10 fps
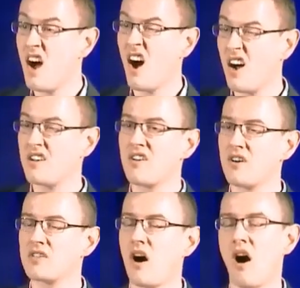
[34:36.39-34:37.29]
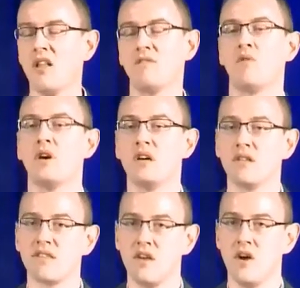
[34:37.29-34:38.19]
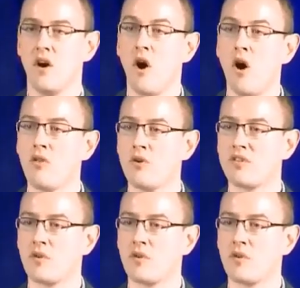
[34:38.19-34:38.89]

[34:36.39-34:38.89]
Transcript: uncooked olive oils, all those